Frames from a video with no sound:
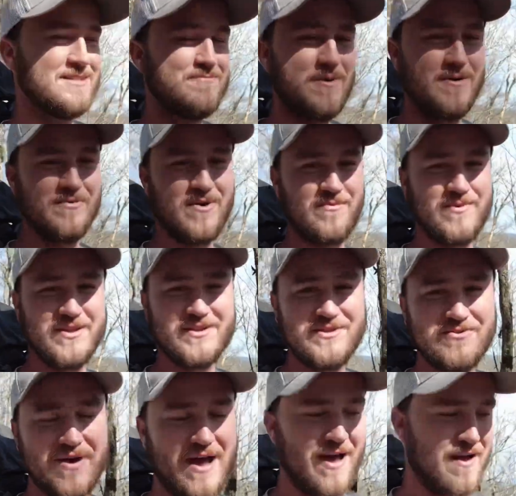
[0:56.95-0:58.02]
But what we do
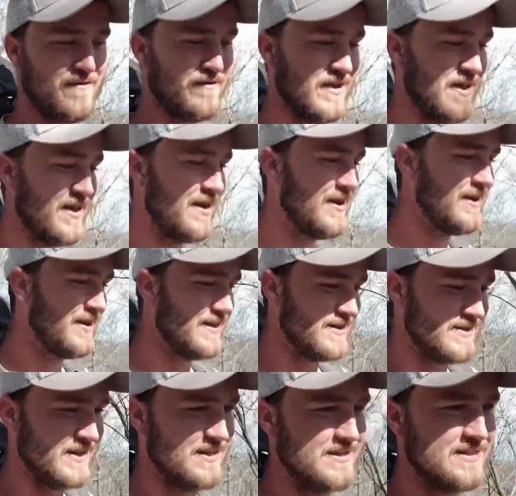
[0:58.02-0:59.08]
have
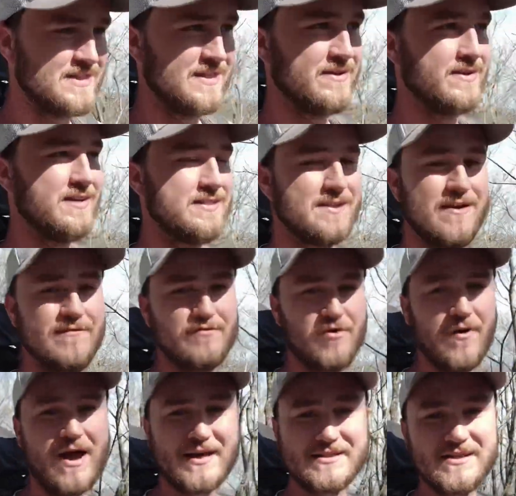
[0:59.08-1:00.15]
is a series of
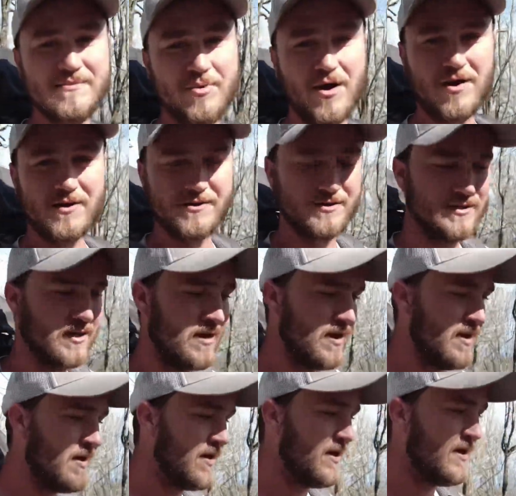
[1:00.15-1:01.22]
grassy balds,
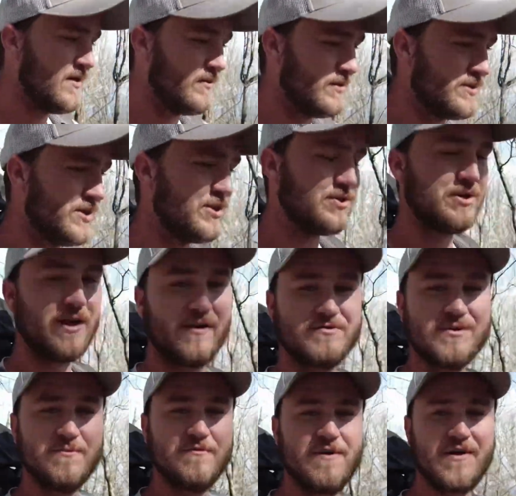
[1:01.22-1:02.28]
which should have
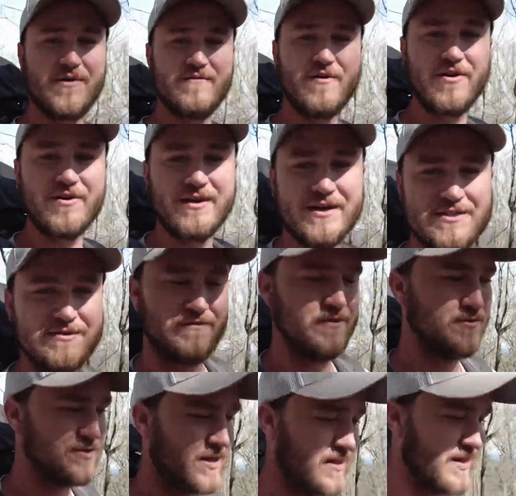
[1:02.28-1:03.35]
some very, very nice
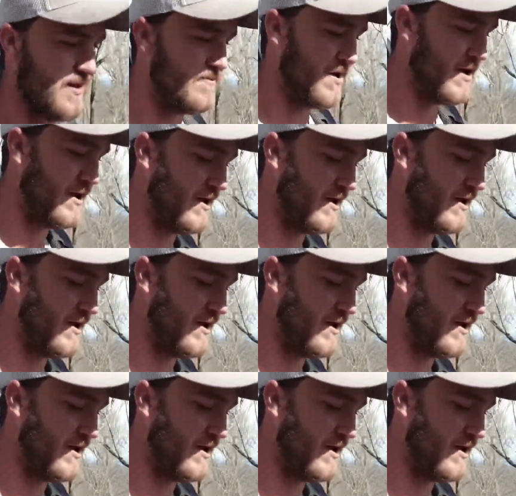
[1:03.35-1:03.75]
views on them.